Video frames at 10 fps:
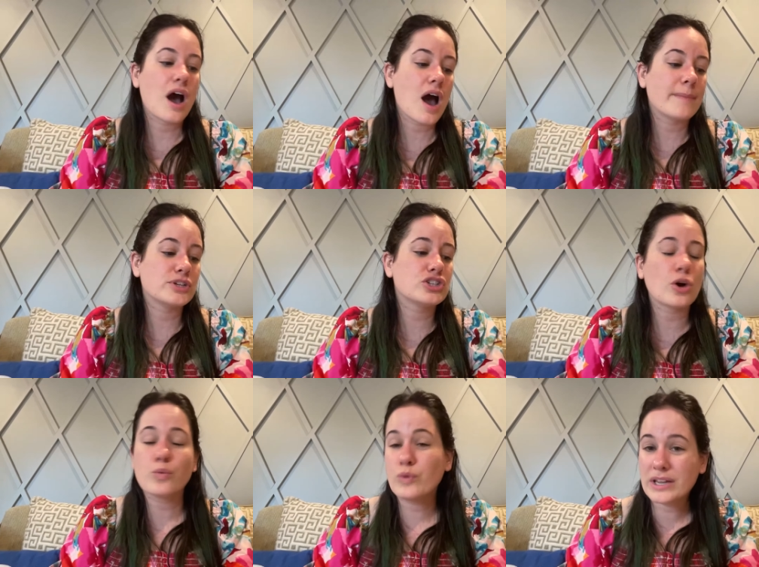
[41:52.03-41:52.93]
Um,
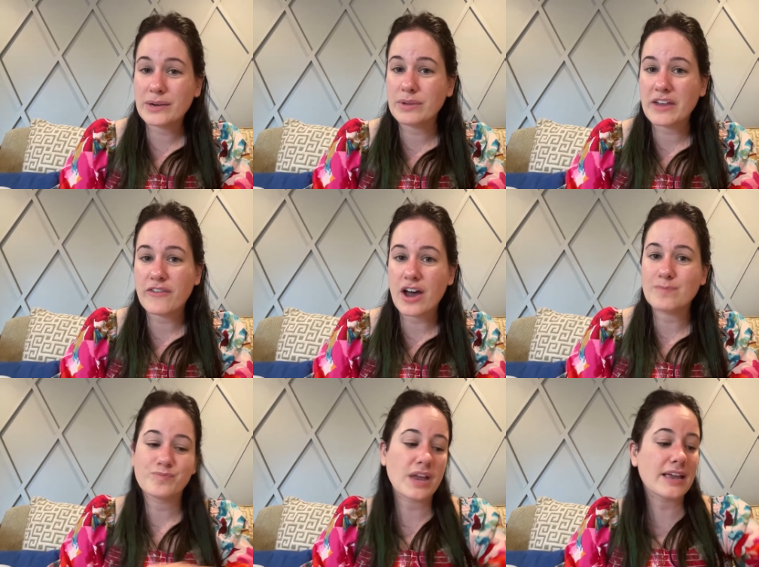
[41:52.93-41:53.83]
so really, really
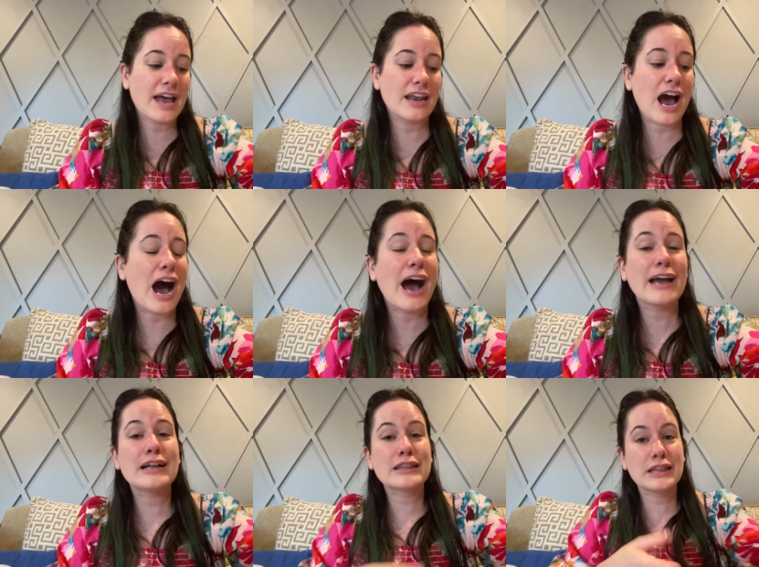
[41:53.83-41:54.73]
fun. Again,
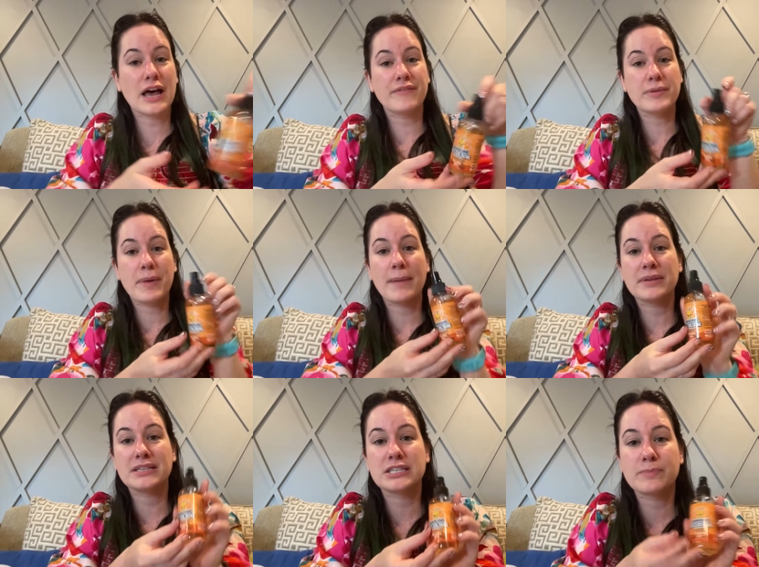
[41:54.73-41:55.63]
I love the
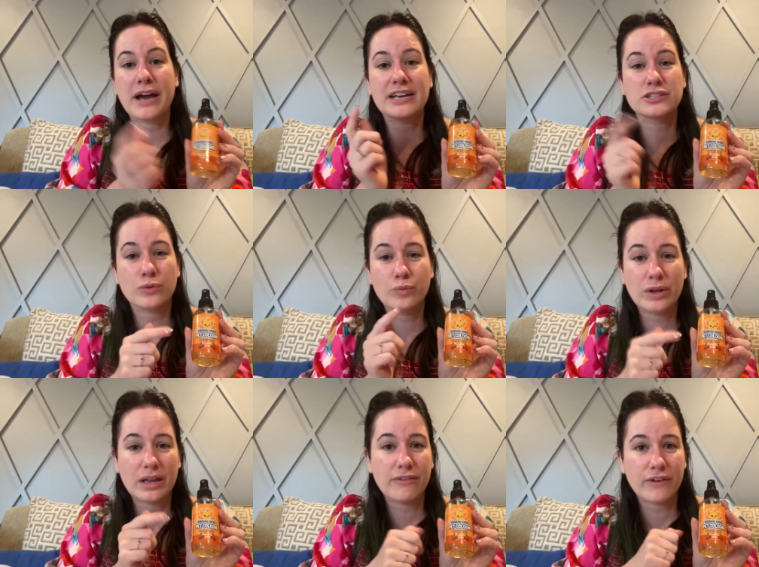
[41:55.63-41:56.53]
pumpkin spice,
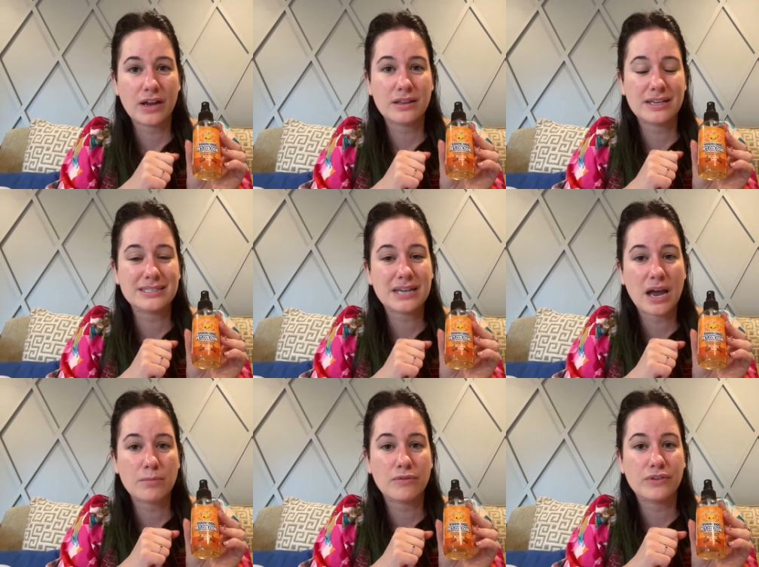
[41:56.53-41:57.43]
really fun this
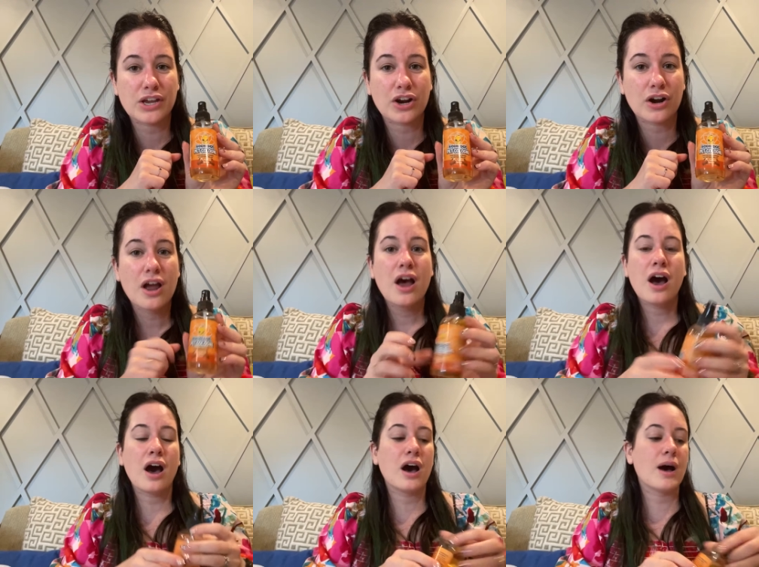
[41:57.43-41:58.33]
time of year.
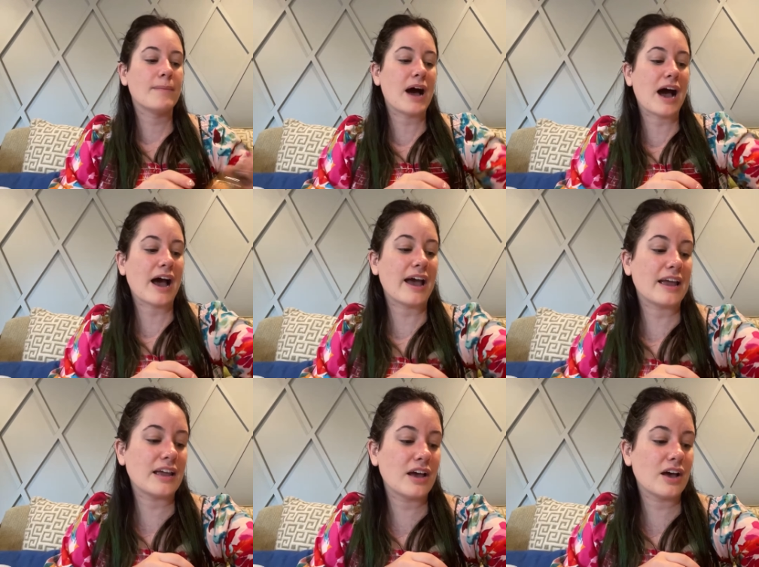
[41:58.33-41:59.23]
Um,
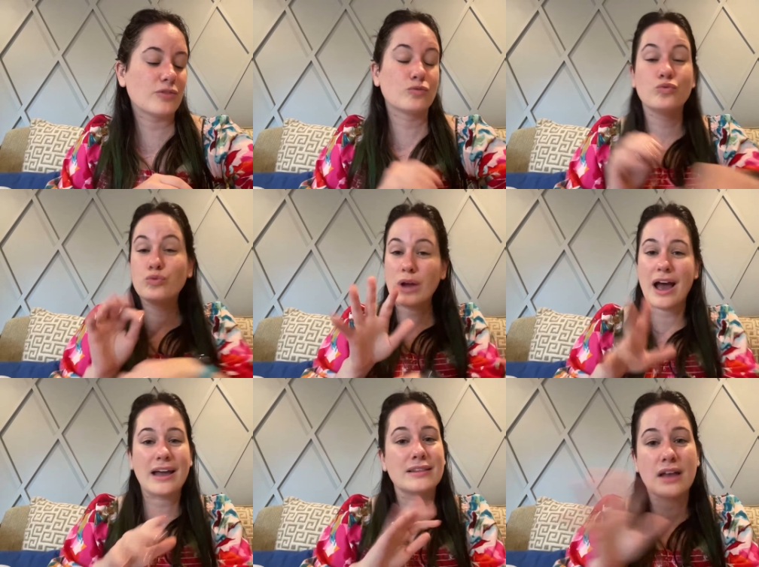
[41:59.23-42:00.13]
I,
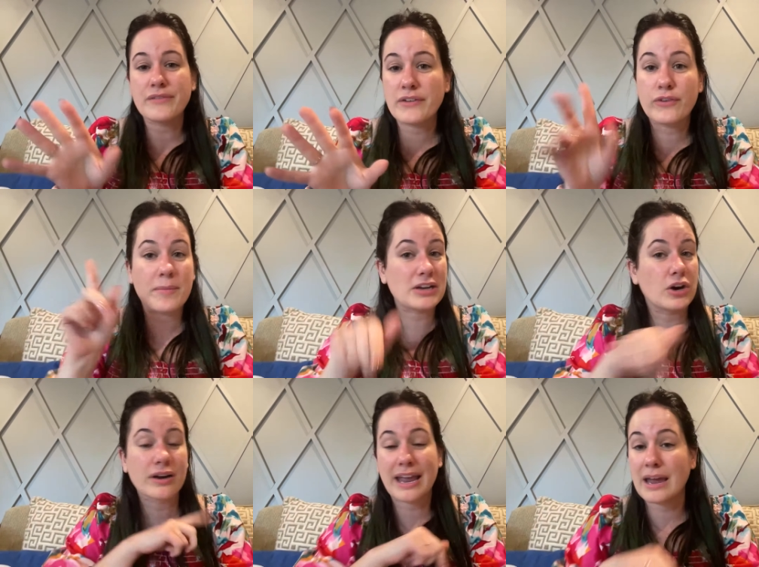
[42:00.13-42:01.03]
I love it for my
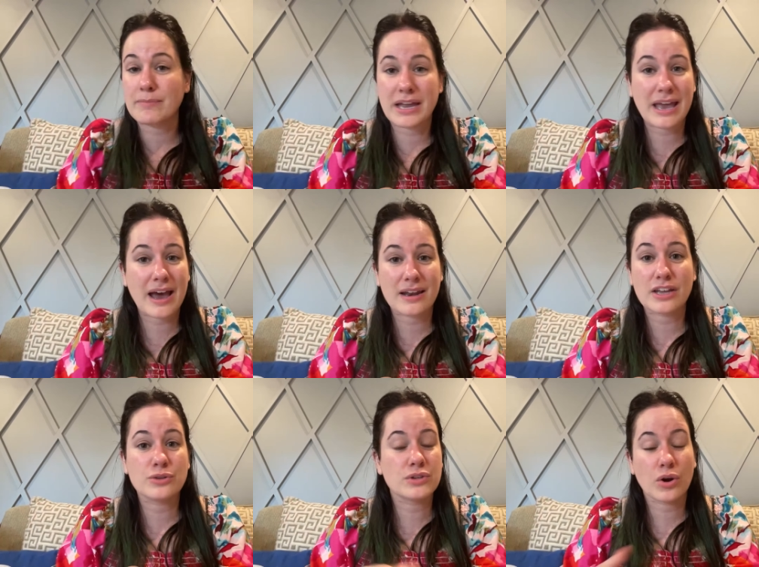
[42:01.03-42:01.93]
dog and my cat.
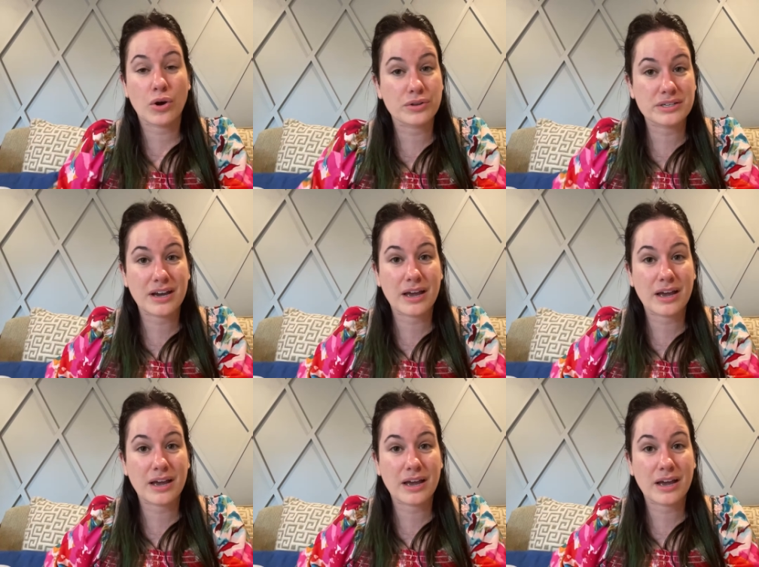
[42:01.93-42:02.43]
I use it all the